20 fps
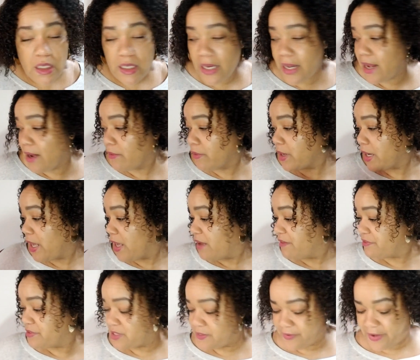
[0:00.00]
Hour and a
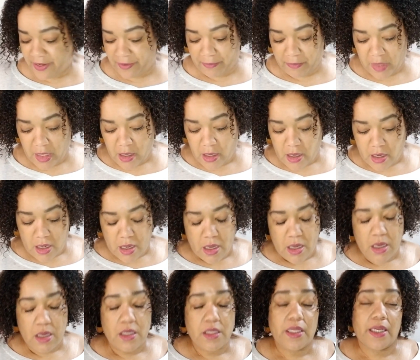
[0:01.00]
half, it's fine.
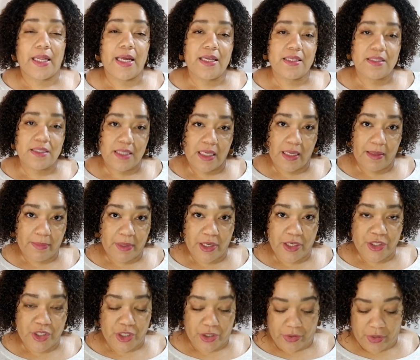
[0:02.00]
The last thing I'm going to
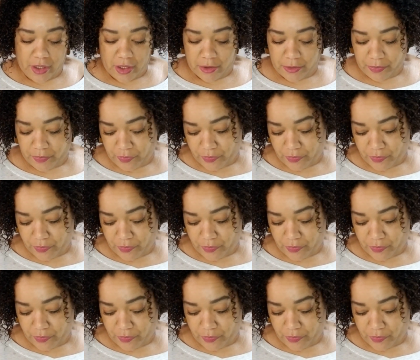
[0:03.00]
show you